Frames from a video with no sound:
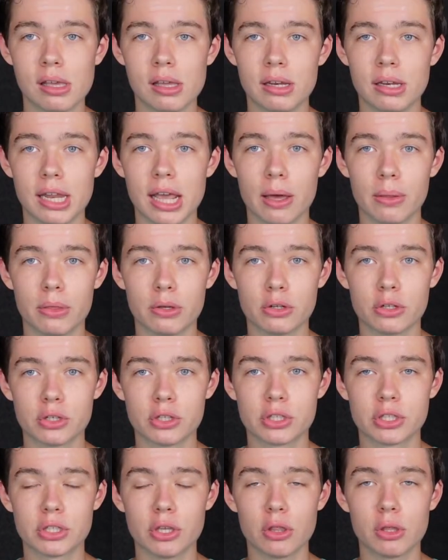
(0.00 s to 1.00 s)
Now, there is
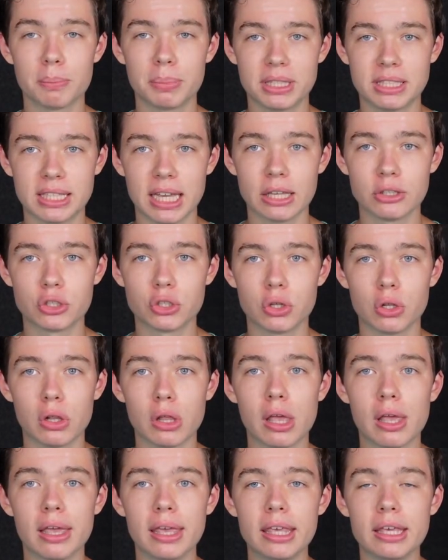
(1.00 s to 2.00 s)
still the potential
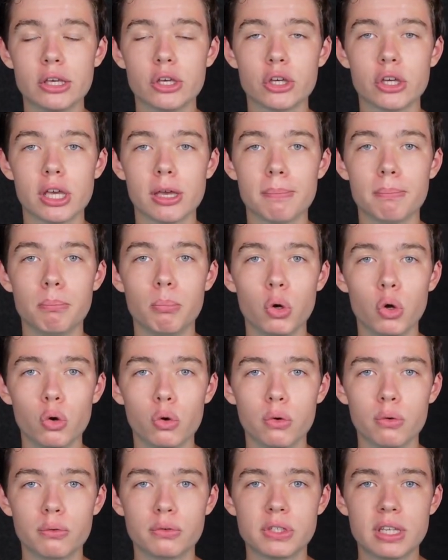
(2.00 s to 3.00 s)
he could get
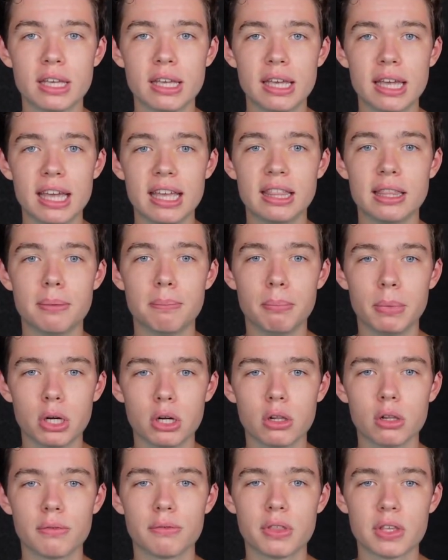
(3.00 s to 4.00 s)
moved in the
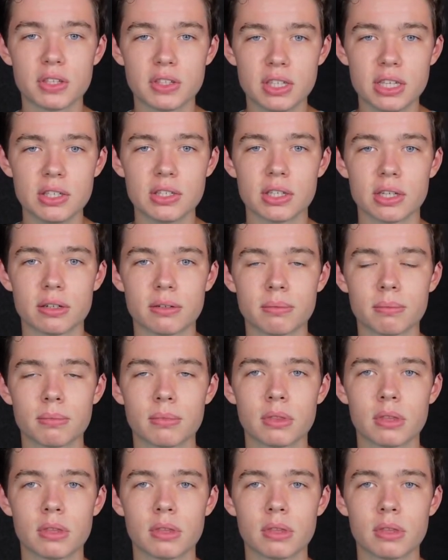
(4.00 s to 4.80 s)
middle of the season,